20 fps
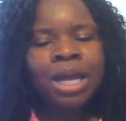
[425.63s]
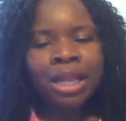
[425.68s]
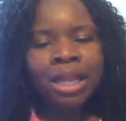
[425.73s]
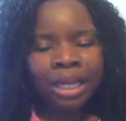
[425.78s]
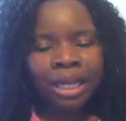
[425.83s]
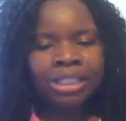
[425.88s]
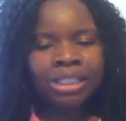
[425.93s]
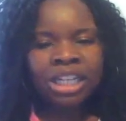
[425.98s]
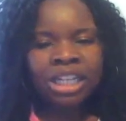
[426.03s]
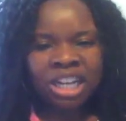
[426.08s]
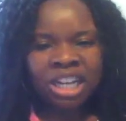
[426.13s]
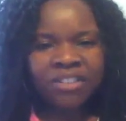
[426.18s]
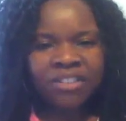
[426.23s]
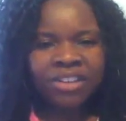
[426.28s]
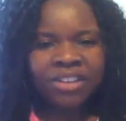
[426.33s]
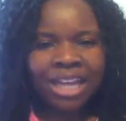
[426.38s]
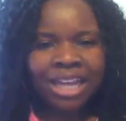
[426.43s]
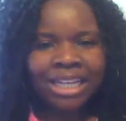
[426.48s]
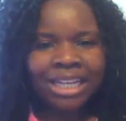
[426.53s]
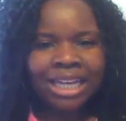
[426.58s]
Like, to look for
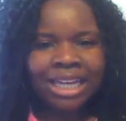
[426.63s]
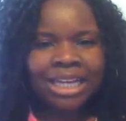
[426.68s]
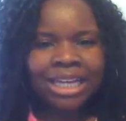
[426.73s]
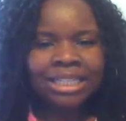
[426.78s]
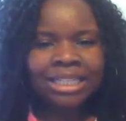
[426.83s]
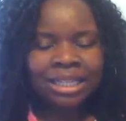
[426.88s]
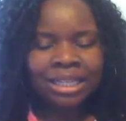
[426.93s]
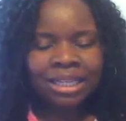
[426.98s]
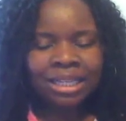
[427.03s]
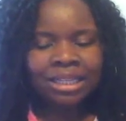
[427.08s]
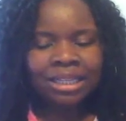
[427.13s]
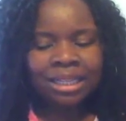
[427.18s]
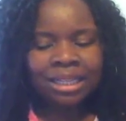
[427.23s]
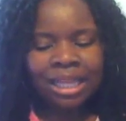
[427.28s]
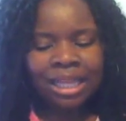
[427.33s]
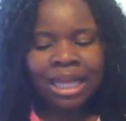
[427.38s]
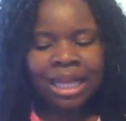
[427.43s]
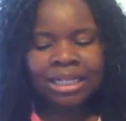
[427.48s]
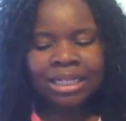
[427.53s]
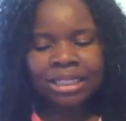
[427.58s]
that yes, I think
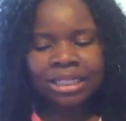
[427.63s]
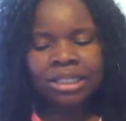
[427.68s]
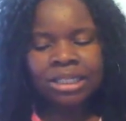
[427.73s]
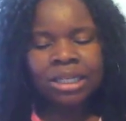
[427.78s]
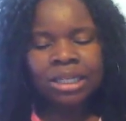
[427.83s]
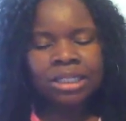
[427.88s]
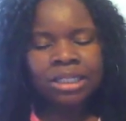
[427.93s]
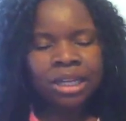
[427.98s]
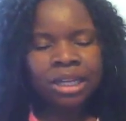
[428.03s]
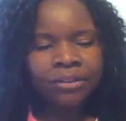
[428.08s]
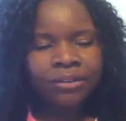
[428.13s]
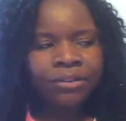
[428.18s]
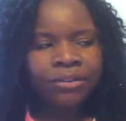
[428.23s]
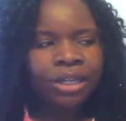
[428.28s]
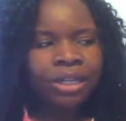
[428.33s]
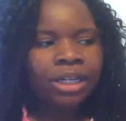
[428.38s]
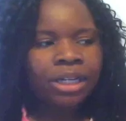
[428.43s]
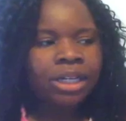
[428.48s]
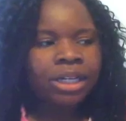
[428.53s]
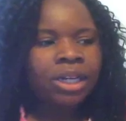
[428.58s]
that is
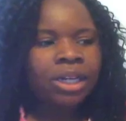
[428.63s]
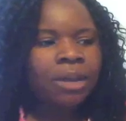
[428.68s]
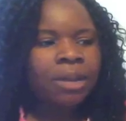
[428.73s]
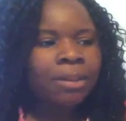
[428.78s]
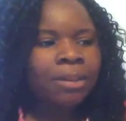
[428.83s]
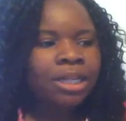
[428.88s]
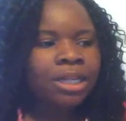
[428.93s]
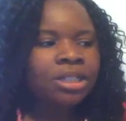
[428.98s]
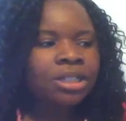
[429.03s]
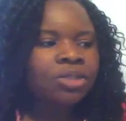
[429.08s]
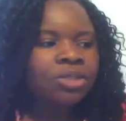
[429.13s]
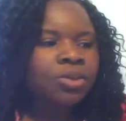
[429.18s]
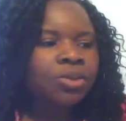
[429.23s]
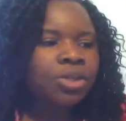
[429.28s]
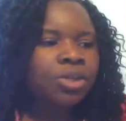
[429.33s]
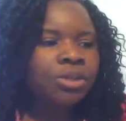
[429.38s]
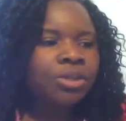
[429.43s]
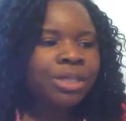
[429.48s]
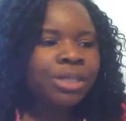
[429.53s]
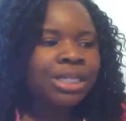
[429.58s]
definitely a message we
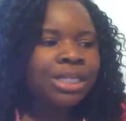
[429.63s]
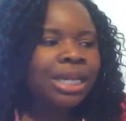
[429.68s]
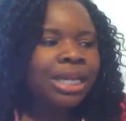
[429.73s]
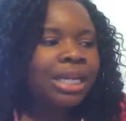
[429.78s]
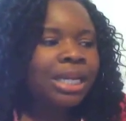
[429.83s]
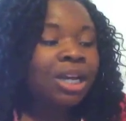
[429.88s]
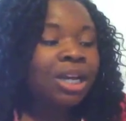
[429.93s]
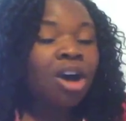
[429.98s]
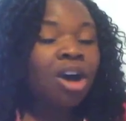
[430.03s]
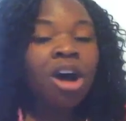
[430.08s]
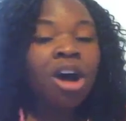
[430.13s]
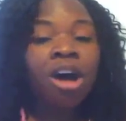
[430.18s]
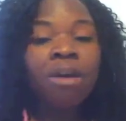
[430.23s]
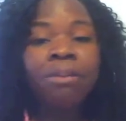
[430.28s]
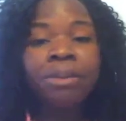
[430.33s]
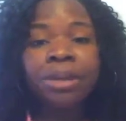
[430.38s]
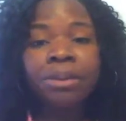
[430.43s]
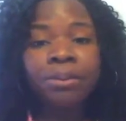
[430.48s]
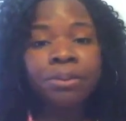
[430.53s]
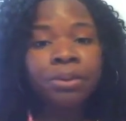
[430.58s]
should be sending all
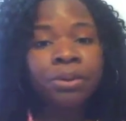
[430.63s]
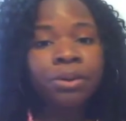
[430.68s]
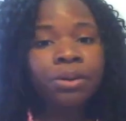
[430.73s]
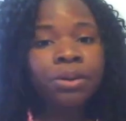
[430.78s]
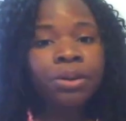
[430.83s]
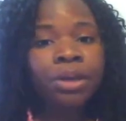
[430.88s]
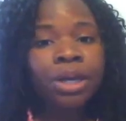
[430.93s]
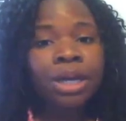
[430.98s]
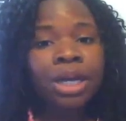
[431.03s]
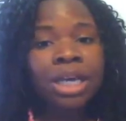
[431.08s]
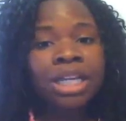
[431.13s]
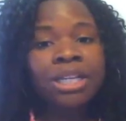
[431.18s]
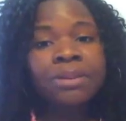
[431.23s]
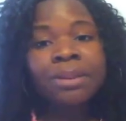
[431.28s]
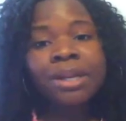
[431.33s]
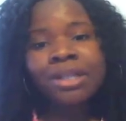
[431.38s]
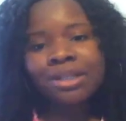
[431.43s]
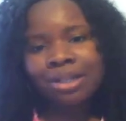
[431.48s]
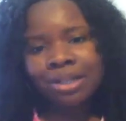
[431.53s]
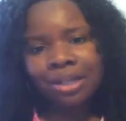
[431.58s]
people,
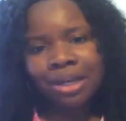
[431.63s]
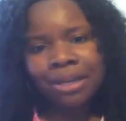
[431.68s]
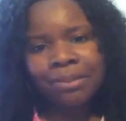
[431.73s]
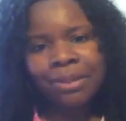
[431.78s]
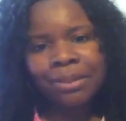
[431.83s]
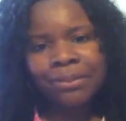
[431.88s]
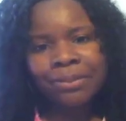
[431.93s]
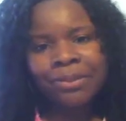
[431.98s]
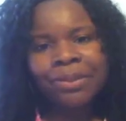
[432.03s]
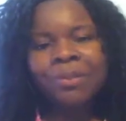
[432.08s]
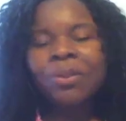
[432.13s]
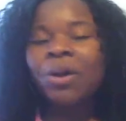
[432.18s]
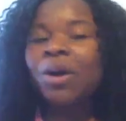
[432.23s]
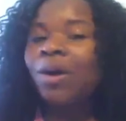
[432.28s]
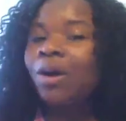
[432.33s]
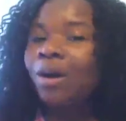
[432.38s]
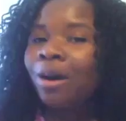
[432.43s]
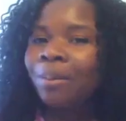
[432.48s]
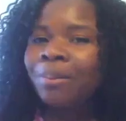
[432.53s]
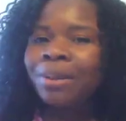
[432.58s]
especially young people, but
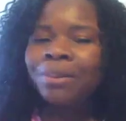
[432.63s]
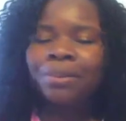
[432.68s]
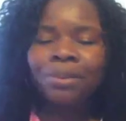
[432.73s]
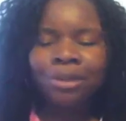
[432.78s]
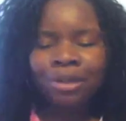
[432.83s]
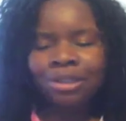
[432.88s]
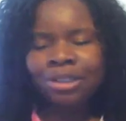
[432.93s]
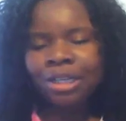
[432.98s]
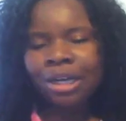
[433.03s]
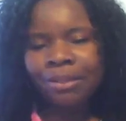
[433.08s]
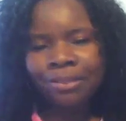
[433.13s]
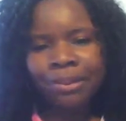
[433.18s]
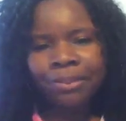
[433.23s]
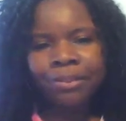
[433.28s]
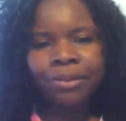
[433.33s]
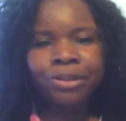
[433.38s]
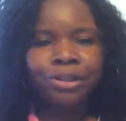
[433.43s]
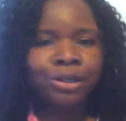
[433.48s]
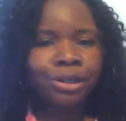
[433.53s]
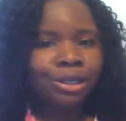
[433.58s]
all people, because young
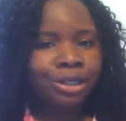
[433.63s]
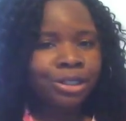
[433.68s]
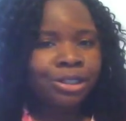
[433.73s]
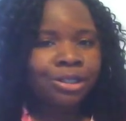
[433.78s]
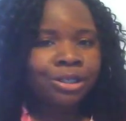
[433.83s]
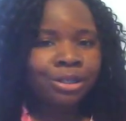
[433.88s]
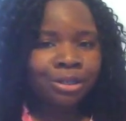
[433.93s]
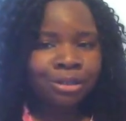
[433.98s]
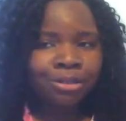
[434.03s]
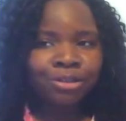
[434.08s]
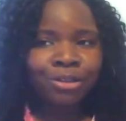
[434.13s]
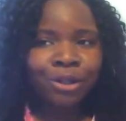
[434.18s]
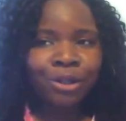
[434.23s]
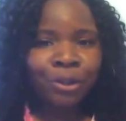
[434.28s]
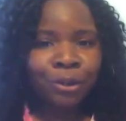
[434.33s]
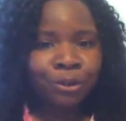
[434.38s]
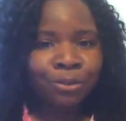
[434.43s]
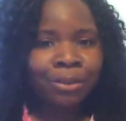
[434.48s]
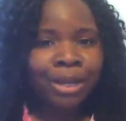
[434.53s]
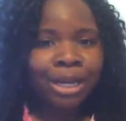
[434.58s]
people turn into
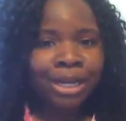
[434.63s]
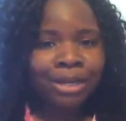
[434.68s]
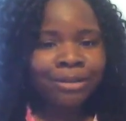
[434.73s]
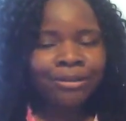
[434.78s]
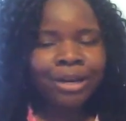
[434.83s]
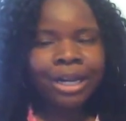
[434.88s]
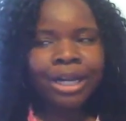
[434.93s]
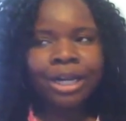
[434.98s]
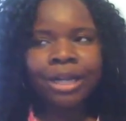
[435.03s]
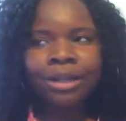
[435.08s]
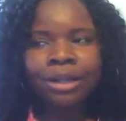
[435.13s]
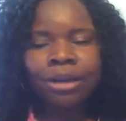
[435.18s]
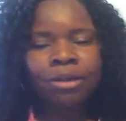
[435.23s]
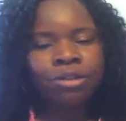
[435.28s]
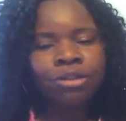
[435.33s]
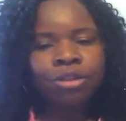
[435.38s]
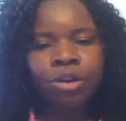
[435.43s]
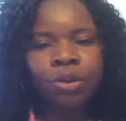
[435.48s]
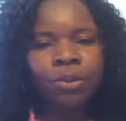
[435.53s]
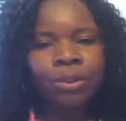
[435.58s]
grown men, right? Or
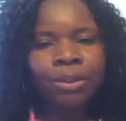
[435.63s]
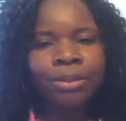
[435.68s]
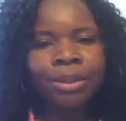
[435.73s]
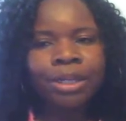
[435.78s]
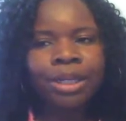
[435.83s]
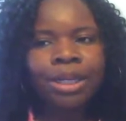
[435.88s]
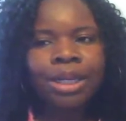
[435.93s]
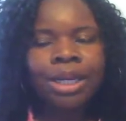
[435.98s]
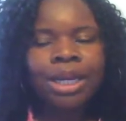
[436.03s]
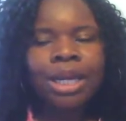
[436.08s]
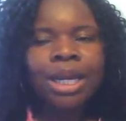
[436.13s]
grown women.